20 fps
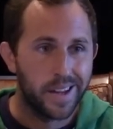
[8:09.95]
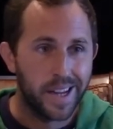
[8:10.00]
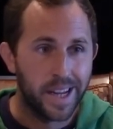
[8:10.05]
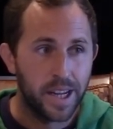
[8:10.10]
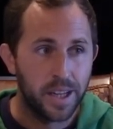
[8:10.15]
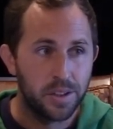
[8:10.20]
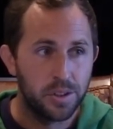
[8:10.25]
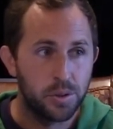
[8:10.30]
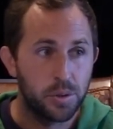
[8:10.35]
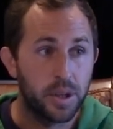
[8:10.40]

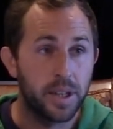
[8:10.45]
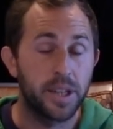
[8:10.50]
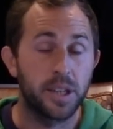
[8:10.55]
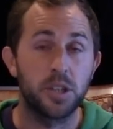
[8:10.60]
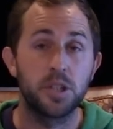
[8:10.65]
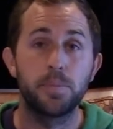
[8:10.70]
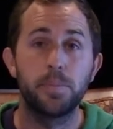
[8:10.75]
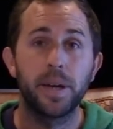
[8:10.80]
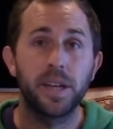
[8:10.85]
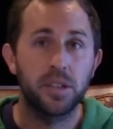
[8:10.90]
And you can
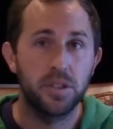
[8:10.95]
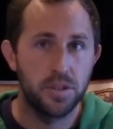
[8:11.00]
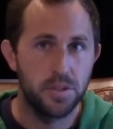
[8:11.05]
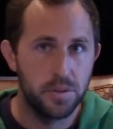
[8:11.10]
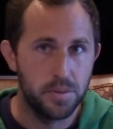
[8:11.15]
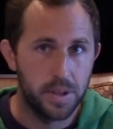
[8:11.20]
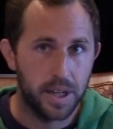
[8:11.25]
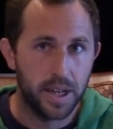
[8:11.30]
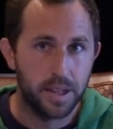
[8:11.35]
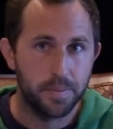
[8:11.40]
expect to
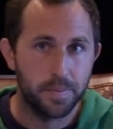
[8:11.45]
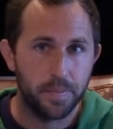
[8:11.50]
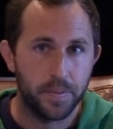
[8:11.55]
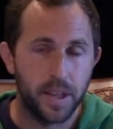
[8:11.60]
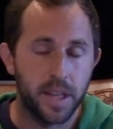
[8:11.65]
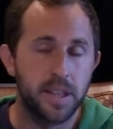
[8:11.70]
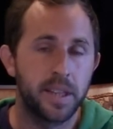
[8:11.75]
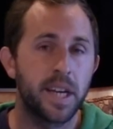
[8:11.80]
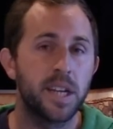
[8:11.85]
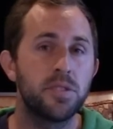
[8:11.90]
do that.
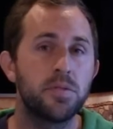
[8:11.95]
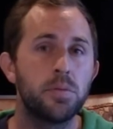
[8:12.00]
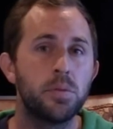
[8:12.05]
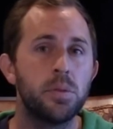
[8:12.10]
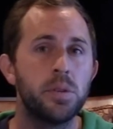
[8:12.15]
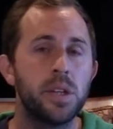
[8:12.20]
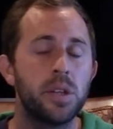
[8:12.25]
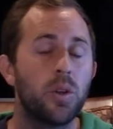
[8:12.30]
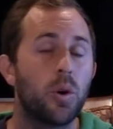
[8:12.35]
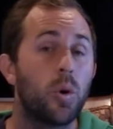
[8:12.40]
And that's
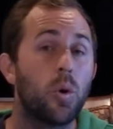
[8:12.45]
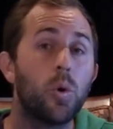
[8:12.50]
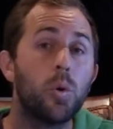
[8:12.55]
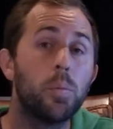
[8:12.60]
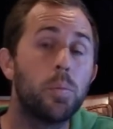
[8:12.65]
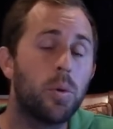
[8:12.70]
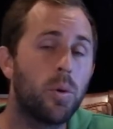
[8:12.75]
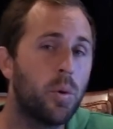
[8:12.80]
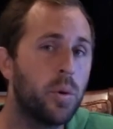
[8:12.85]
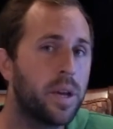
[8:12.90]
really the
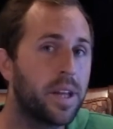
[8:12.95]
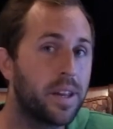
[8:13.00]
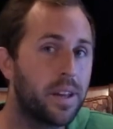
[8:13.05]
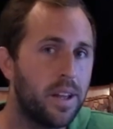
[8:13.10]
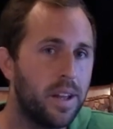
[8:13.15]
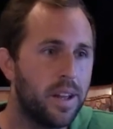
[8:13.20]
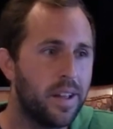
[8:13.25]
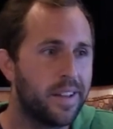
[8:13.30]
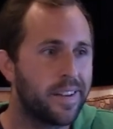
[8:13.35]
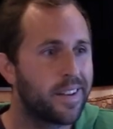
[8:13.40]
whole point
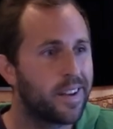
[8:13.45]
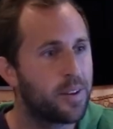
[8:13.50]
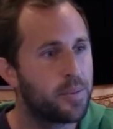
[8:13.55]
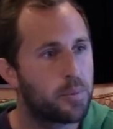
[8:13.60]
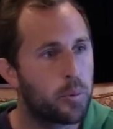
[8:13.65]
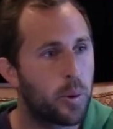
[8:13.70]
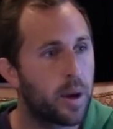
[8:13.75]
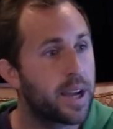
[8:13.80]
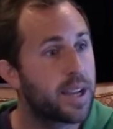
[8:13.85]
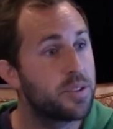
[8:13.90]

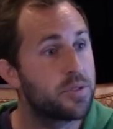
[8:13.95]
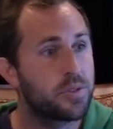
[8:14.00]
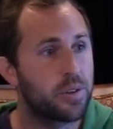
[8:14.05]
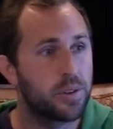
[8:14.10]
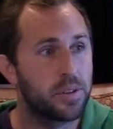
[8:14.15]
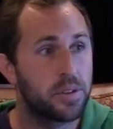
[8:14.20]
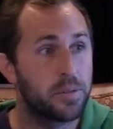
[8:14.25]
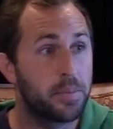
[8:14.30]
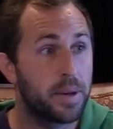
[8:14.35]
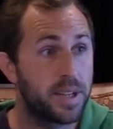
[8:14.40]
of why I
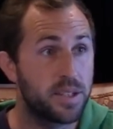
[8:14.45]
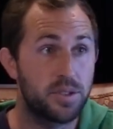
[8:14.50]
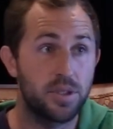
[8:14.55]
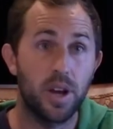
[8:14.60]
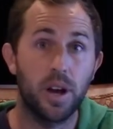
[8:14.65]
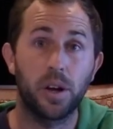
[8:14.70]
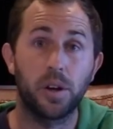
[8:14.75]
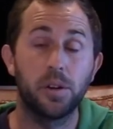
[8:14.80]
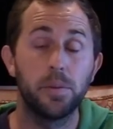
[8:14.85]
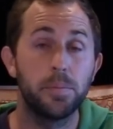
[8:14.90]
started my
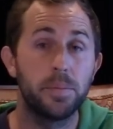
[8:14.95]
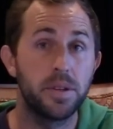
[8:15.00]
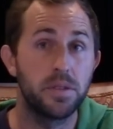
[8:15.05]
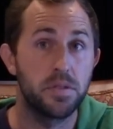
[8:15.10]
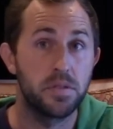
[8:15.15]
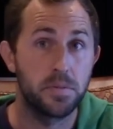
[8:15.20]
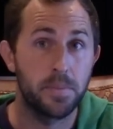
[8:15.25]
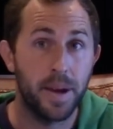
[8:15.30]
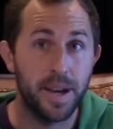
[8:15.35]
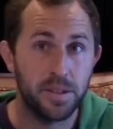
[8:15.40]
Soccer
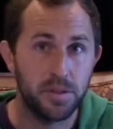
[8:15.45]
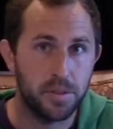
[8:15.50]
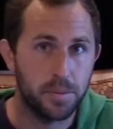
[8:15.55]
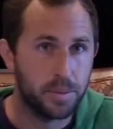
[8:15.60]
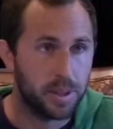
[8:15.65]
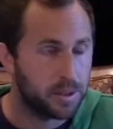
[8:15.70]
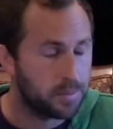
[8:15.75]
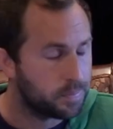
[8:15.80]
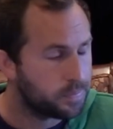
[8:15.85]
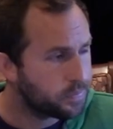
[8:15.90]
Business
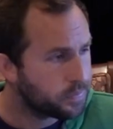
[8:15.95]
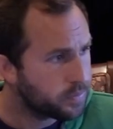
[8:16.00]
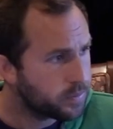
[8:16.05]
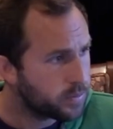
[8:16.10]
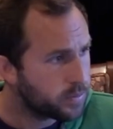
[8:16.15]
Mastermind,